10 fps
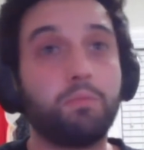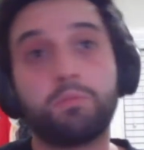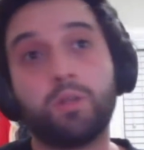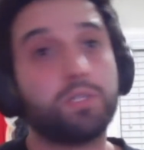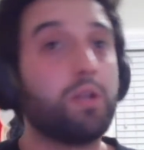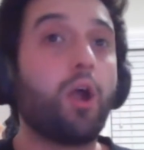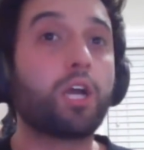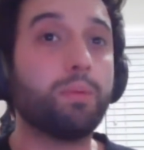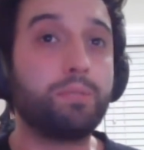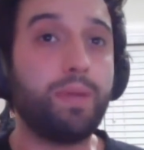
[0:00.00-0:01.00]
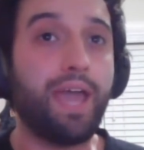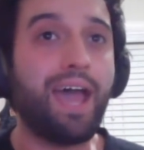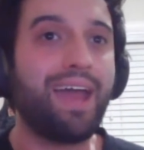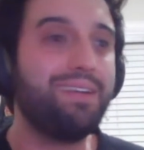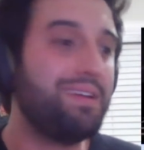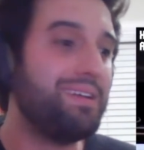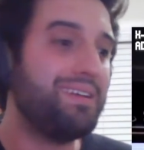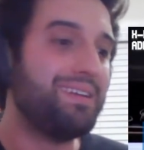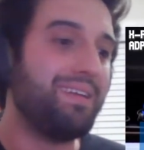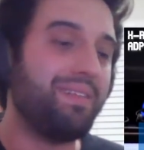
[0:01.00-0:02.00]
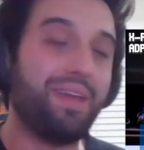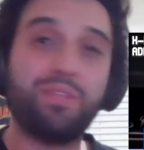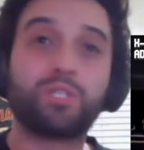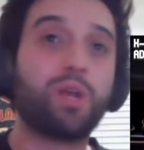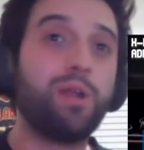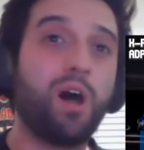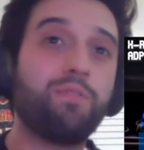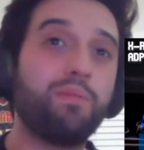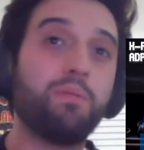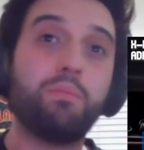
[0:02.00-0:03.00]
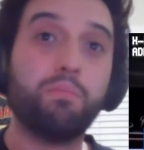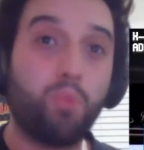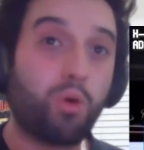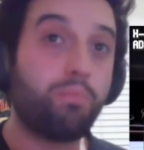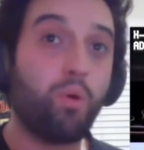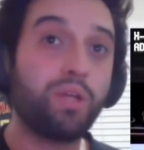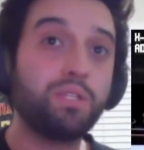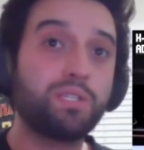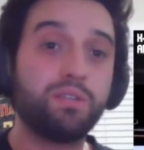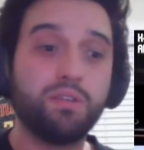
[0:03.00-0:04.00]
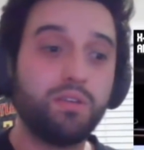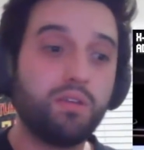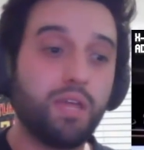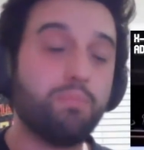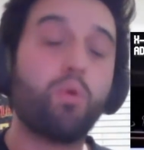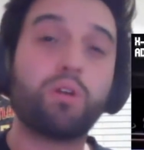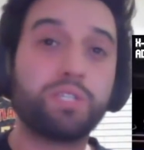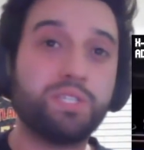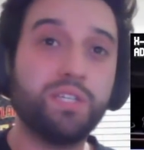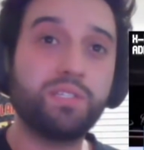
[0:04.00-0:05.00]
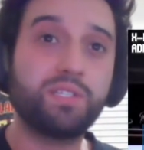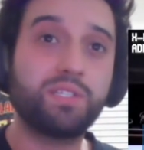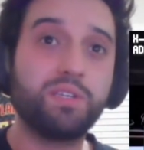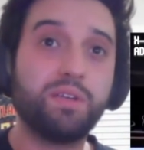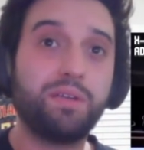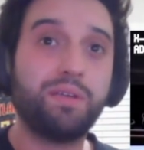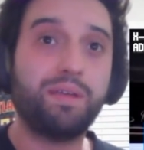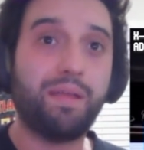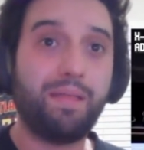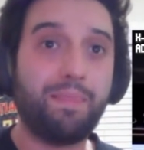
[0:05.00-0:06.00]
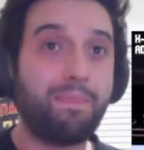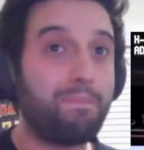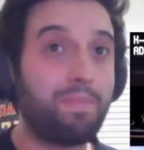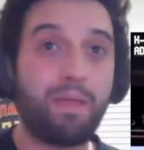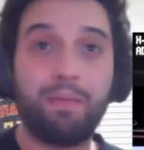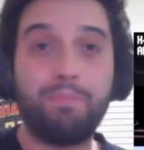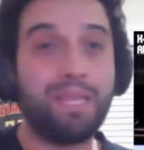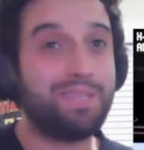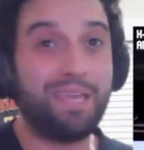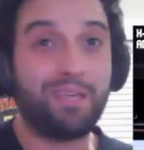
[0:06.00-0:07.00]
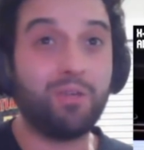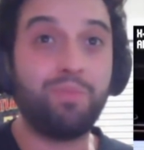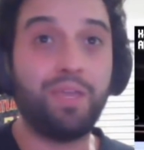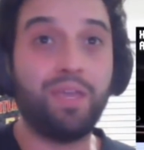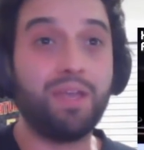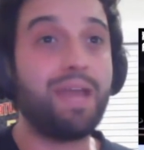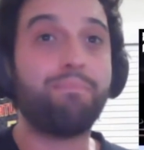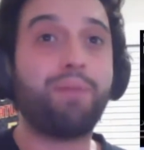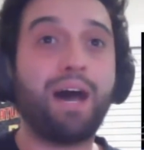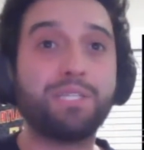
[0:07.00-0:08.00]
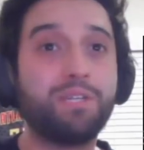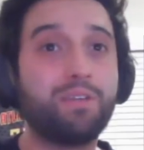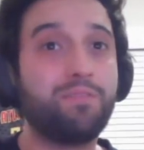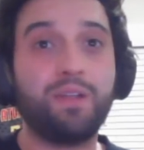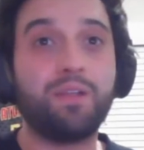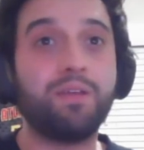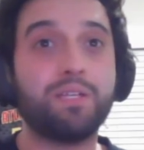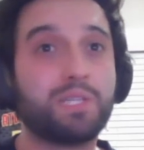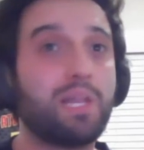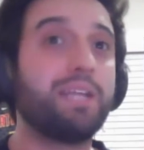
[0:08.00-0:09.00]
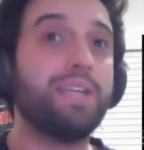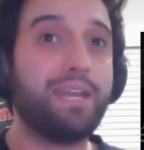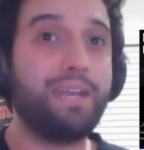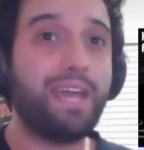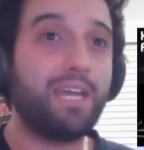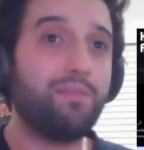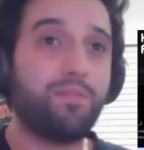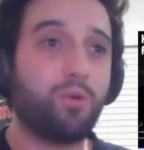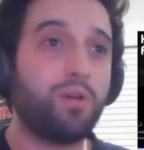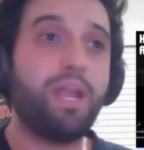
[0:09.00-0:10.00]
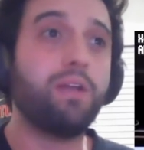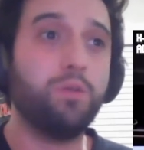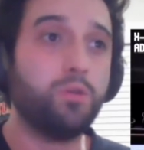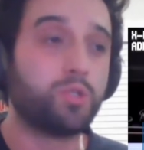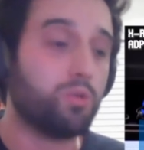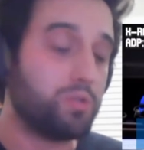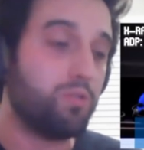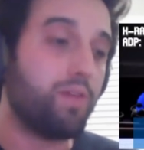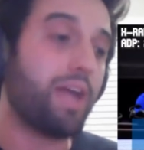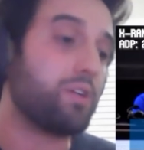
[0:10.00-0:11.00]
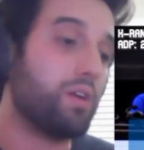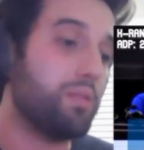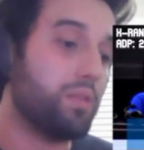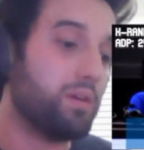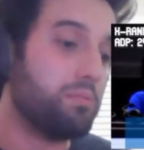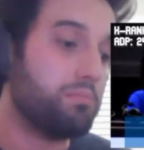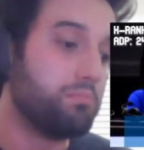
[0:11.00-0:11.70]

There's an argument to be had that the trade-off in more points and more assists, it could be a net positive, a slight net negative, or a net neutral when you factor in the